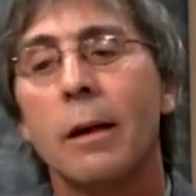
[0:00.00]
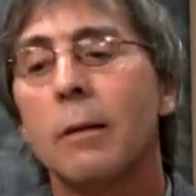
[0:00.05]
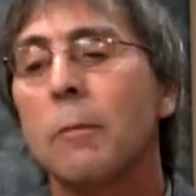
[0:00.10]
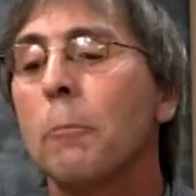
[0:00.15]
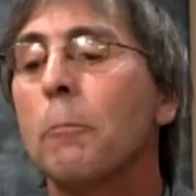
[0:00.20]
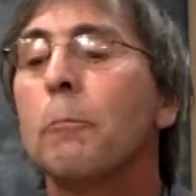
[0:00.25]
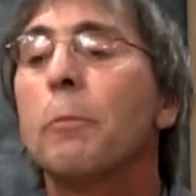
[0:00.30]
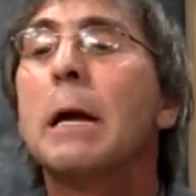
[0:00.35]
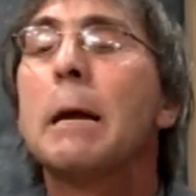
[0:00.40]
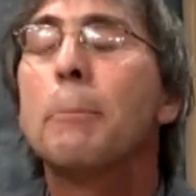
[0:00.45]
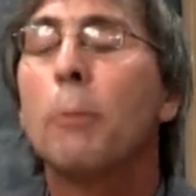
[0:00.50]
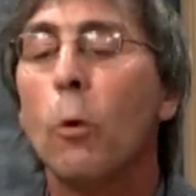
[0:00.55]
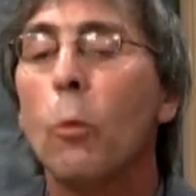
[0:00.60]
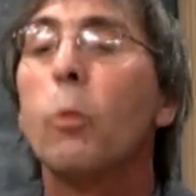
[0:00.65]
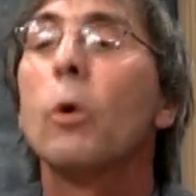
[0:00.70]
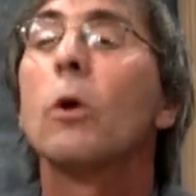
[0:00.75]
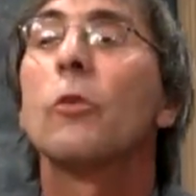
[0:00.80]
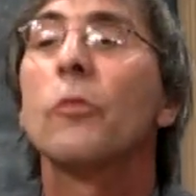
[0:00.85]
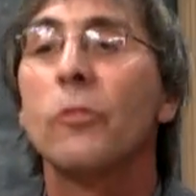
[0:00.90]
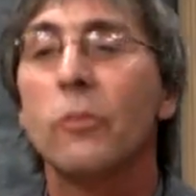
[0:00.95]
People
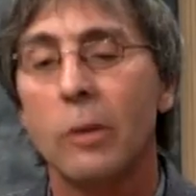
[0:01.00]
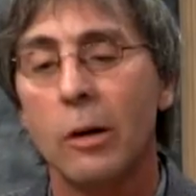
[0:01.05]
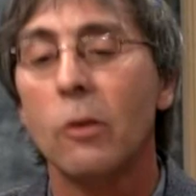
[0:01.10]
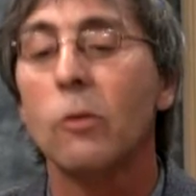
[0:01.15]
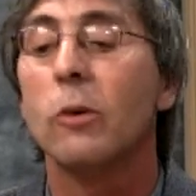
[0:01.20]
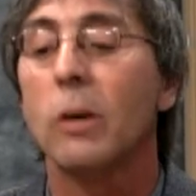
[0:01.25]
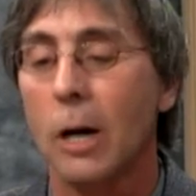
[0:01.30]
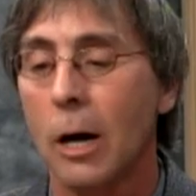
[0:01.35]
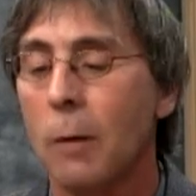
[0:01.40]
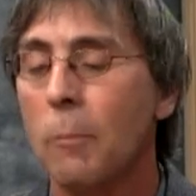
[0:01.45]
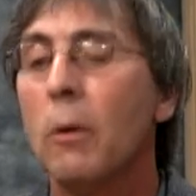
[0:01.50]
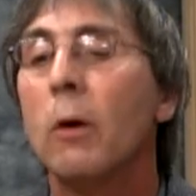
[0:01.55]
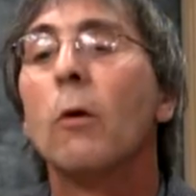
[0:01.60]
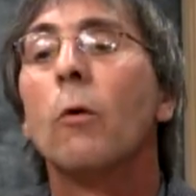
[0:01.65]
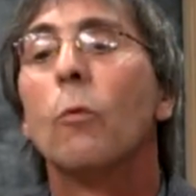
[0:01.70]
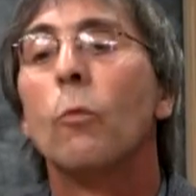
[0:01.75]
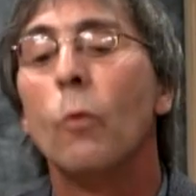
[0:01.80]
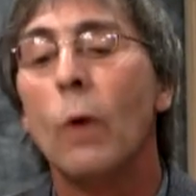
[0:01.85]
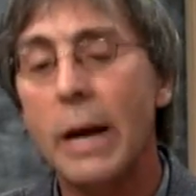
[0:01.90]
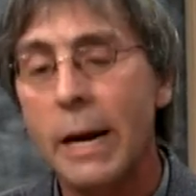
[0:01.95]
will still come,
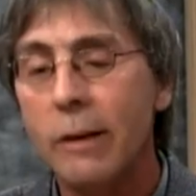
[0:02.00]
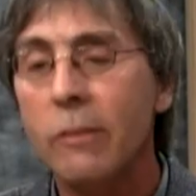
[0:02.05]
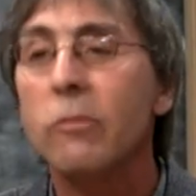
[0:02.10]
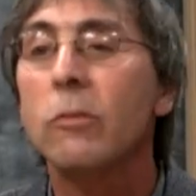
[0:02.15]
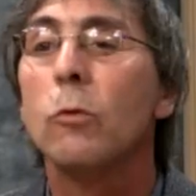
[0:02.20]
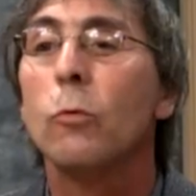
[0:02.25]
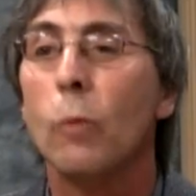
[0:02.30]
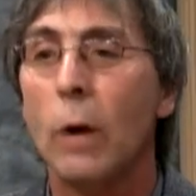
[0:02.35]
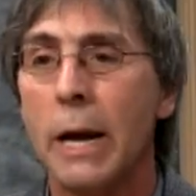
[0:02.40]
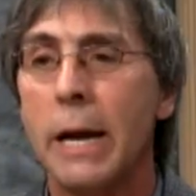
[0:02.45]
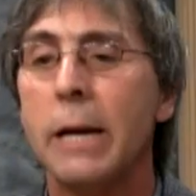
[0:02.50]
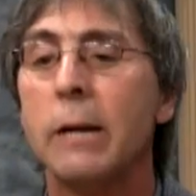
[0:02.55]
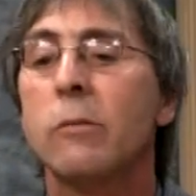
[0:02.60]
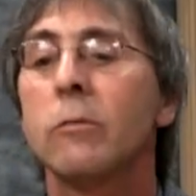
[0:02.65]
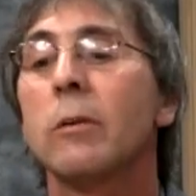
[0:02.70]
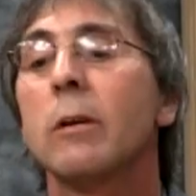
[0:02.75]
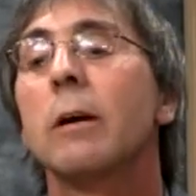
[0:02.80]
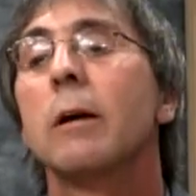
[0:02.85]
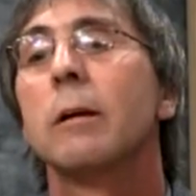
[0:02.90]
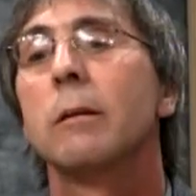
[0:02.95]
raise the rates,
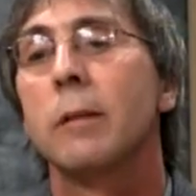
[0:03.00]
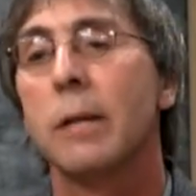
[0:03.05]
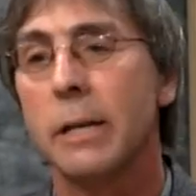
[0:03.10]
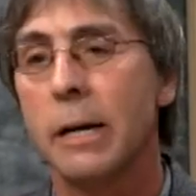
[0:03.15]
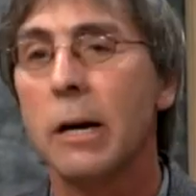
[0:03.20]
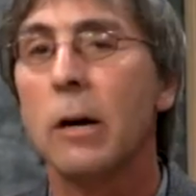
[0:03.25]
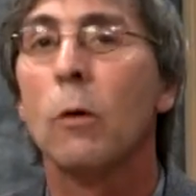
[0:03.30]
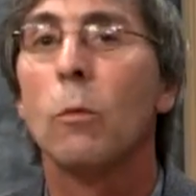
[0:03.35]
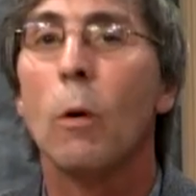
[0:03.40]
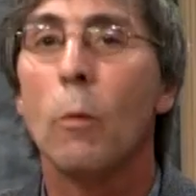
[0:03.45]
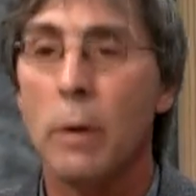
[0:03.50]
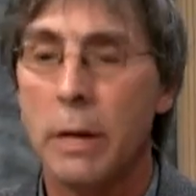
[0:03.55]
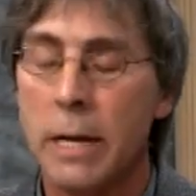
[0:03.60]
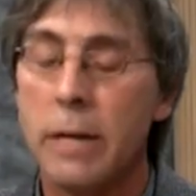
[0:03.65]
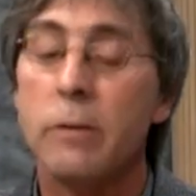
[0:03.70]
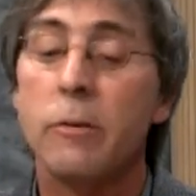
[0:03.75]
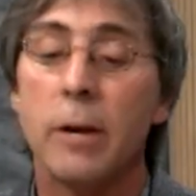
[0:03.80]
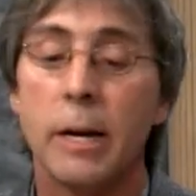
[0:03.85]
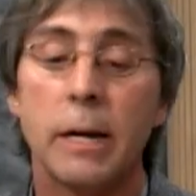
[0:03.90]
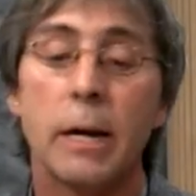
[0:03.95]
take care of what we
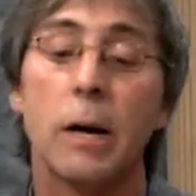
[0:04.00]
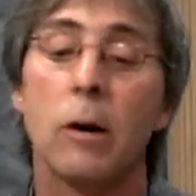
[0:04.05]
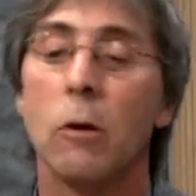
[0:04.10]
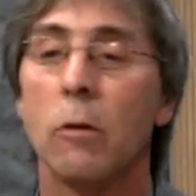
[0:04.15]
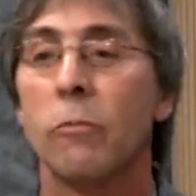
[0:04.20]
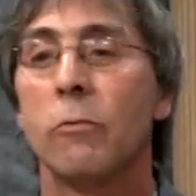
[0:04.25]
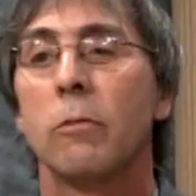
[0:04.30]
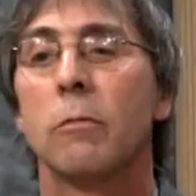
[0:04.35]
need to take care of.